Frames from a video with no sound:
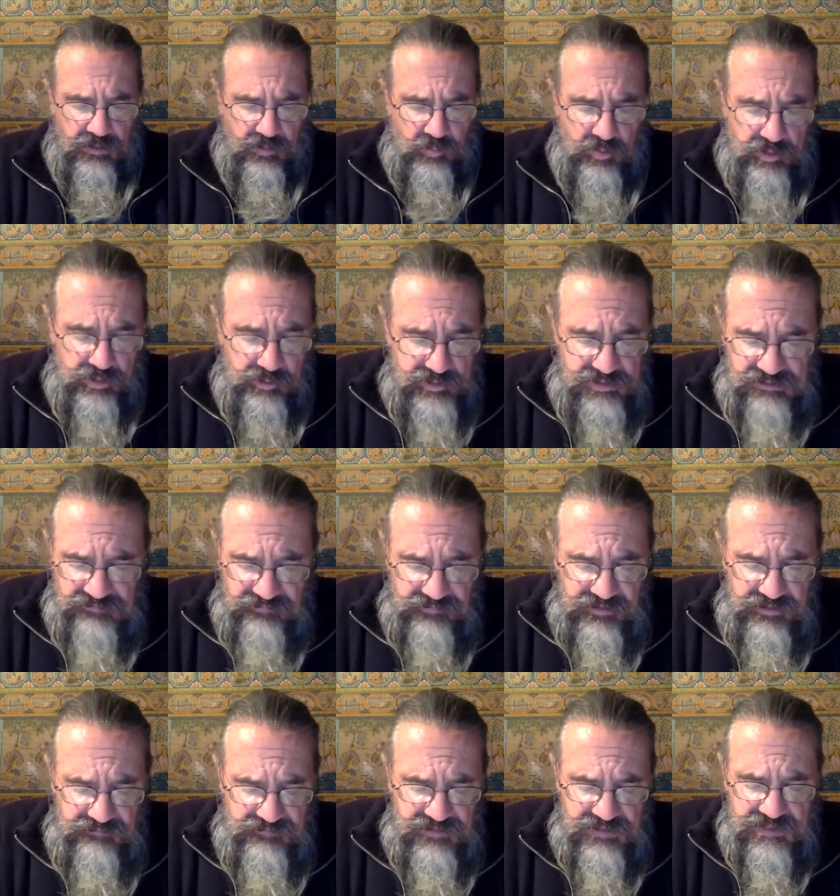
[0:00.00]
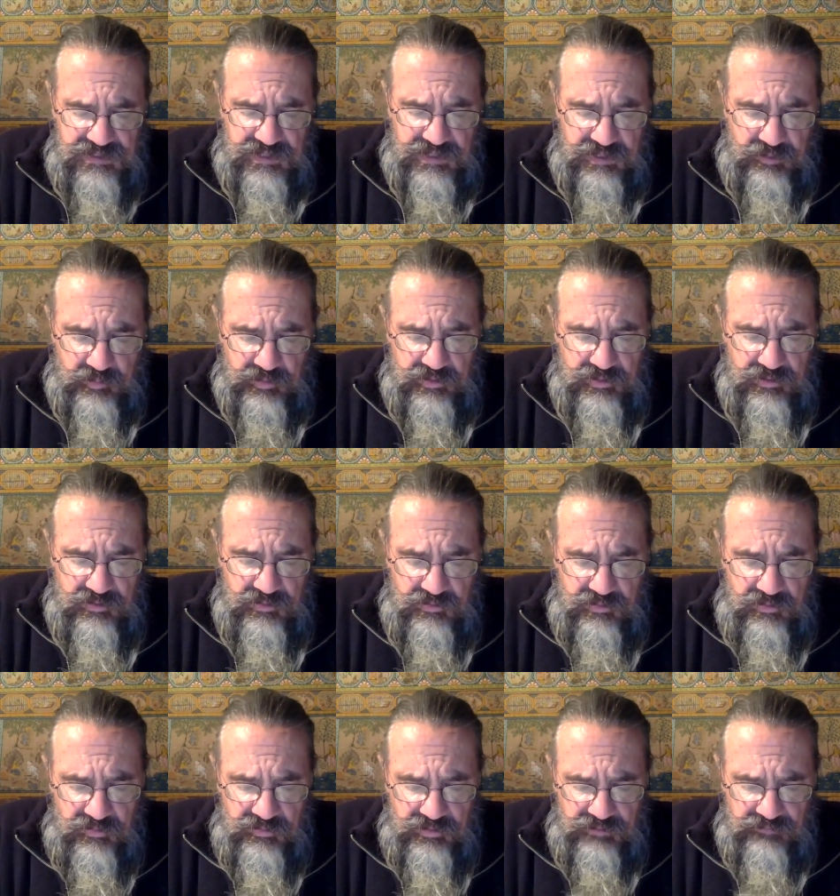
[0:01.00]
One who is free of desire, whether good
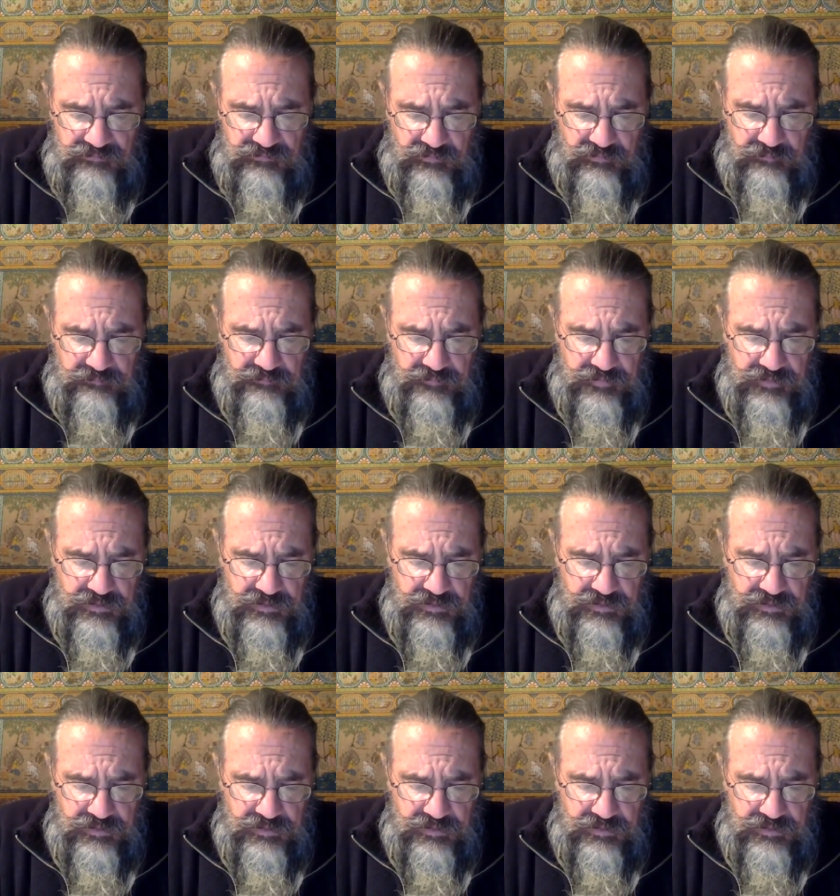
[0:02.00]
or evil,